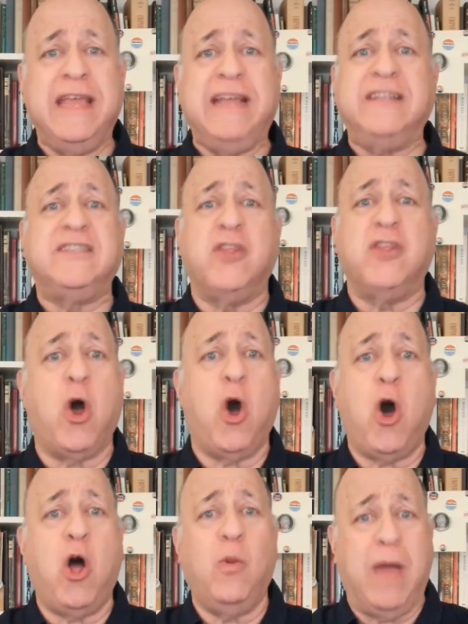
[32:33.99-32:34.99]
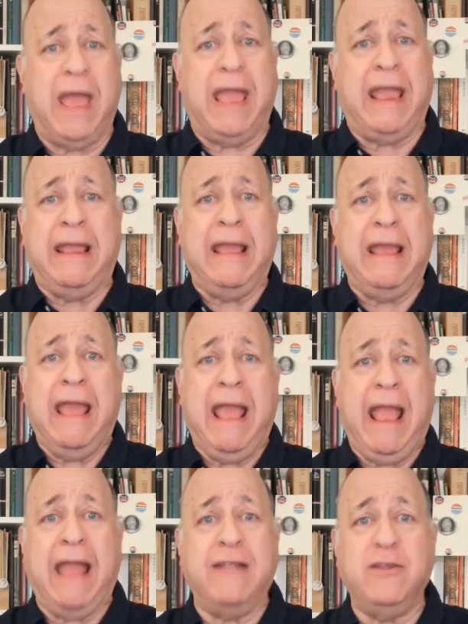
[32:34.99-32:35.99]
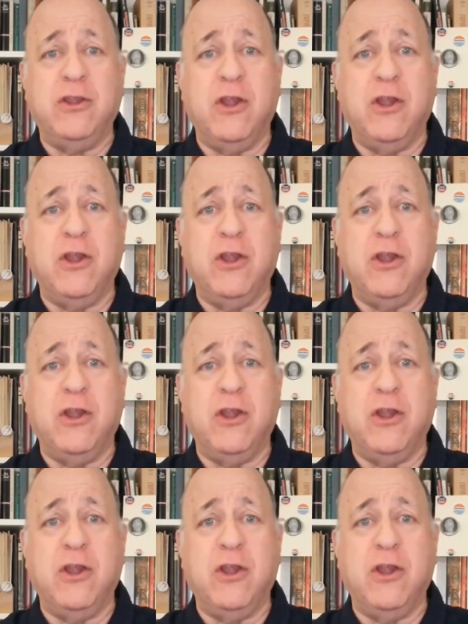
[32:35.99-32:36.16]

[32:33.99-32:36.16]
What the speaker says: into the hallway and